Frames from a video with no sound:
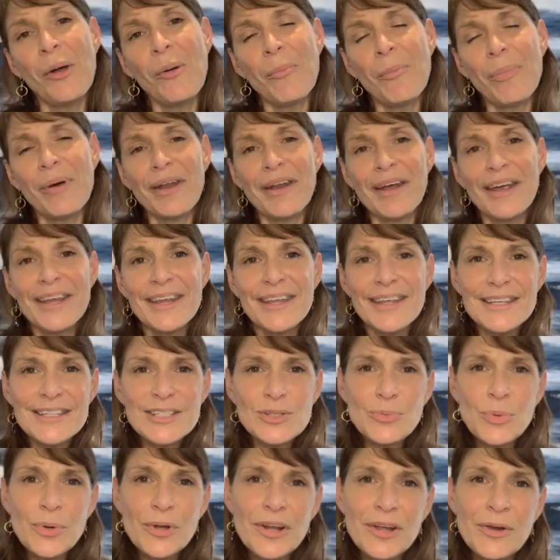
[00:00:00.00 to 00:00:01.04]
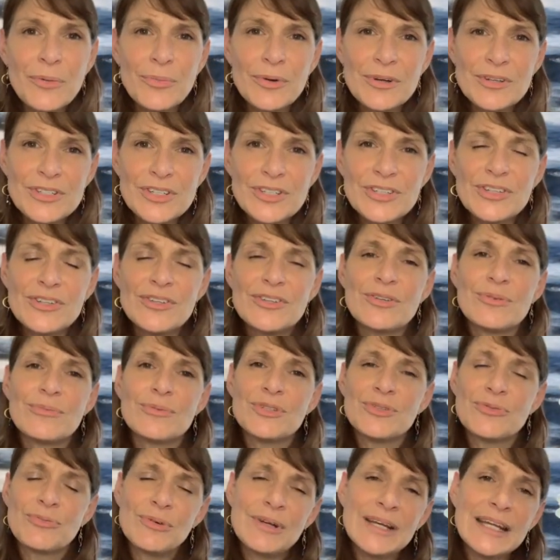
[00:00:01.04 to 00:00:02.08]
But I guess what I wanted to do
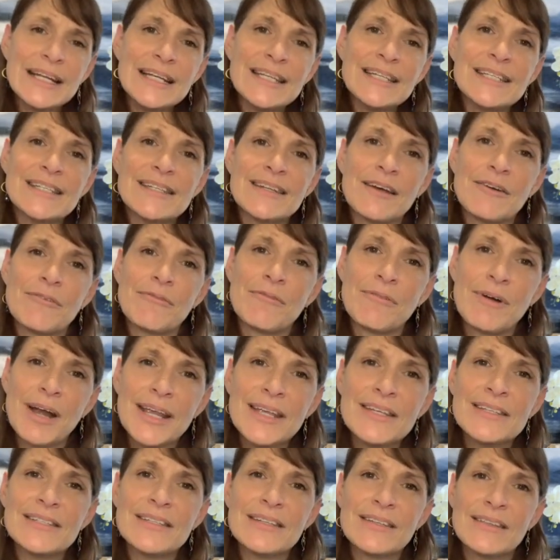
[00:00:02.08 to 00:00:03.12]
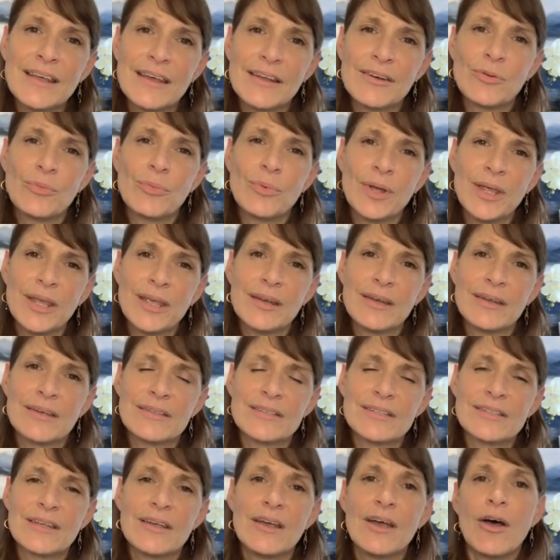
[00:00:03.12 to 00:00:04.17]
is really start raising that
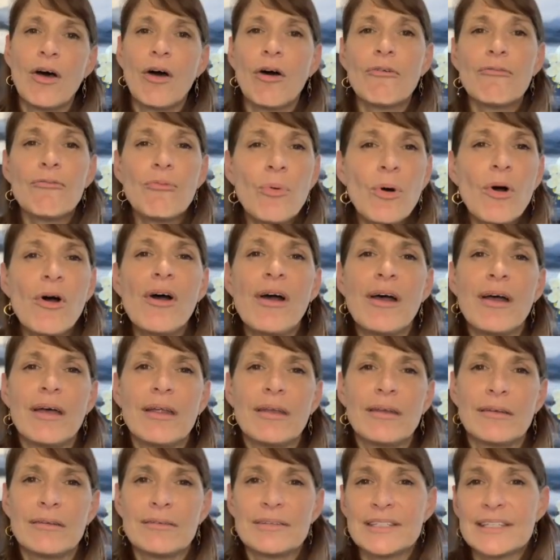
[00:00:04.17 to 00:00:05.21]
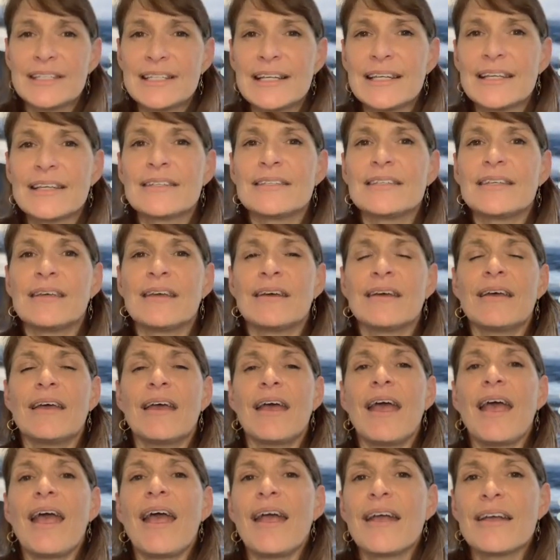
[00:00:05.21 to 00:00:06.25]
awareness of what dyslexia
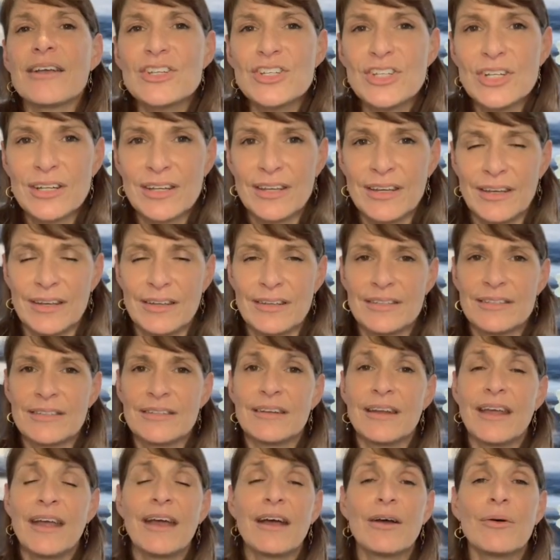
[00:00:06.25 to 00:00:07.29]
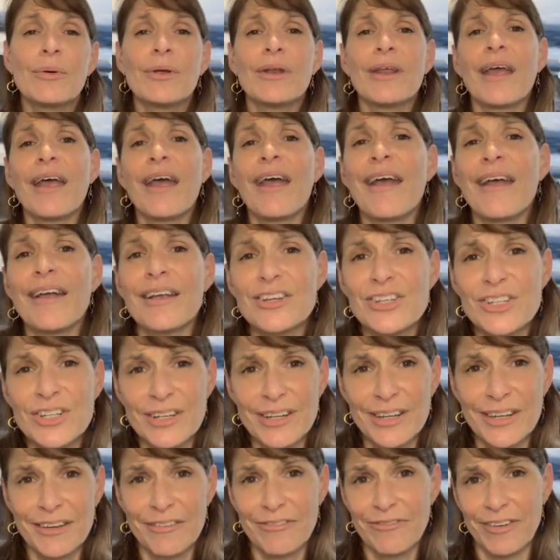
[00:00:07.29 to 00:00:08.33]
actually is and how it
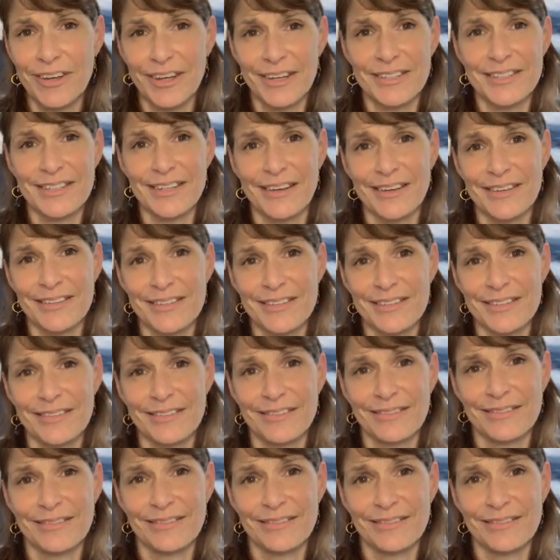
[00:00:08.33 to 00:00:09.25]
actually affects us.